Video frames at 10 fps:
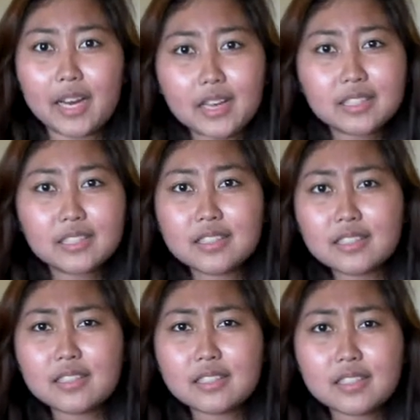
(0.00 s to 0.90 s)
and I did
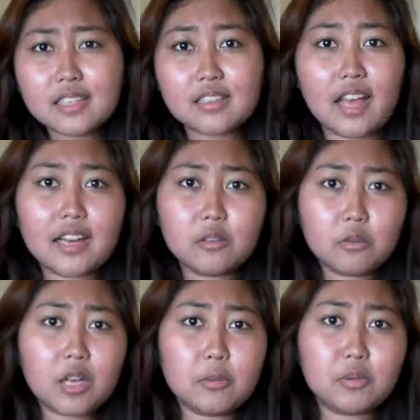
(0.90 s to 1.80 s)
consider adding
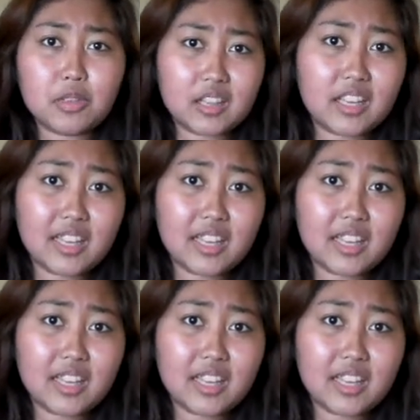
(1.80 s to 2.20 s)
what I bought at the